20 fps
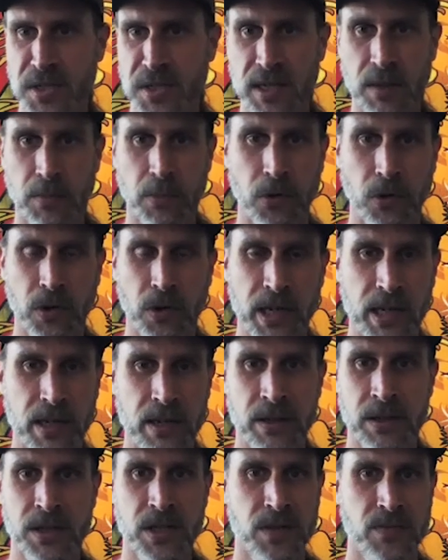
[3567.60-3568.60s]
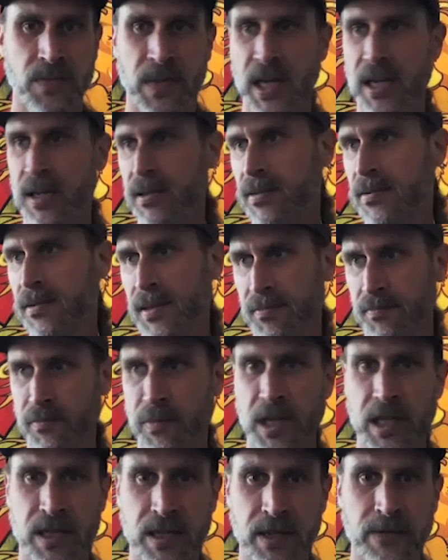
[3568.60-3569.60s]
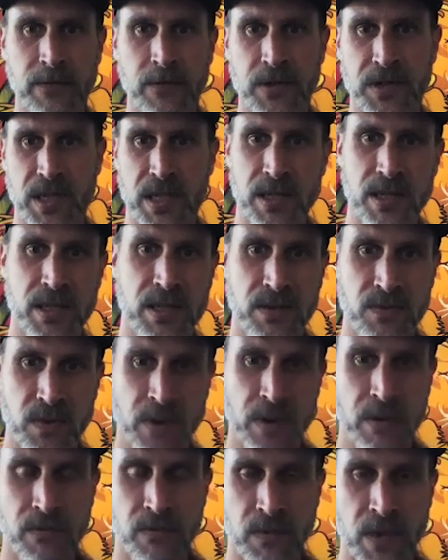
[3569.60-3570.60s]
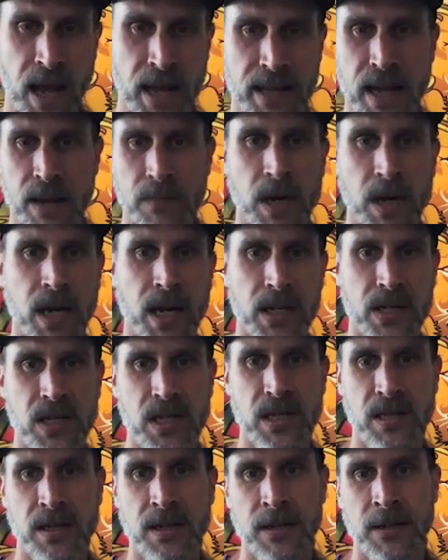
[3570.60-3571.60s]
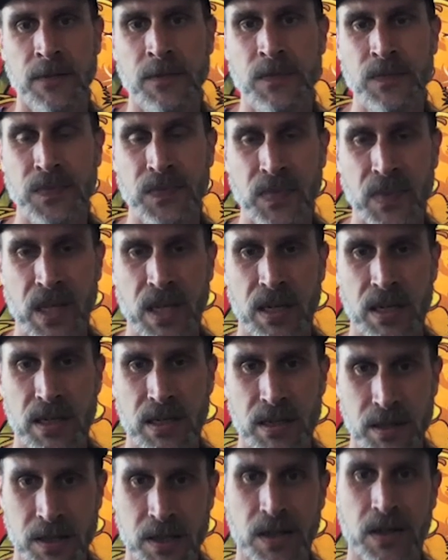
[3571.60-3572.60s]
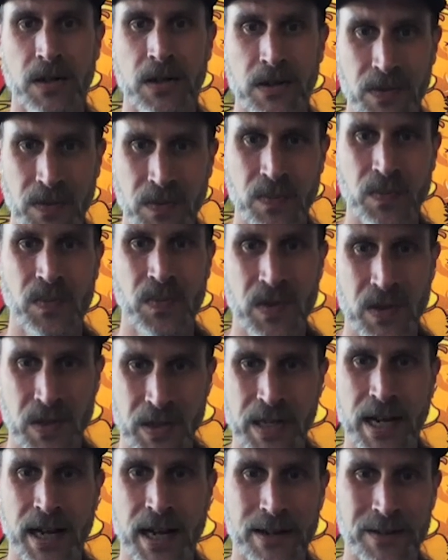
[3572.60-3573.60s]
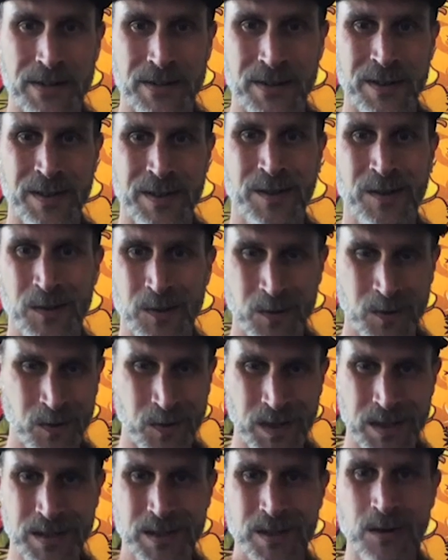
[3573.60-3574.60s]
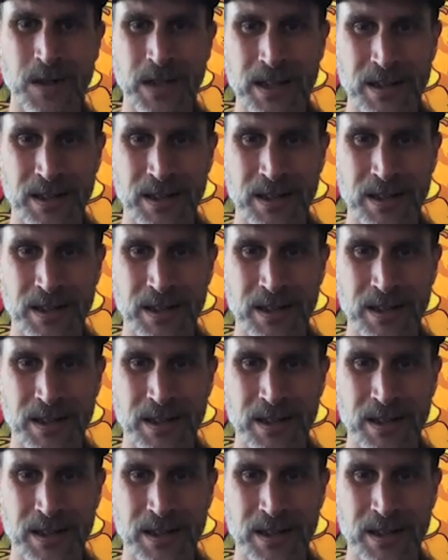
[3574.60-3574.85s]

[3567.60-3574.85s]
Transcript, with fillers: deploy it and just make some big differences with not that much. So yeah, let's do it.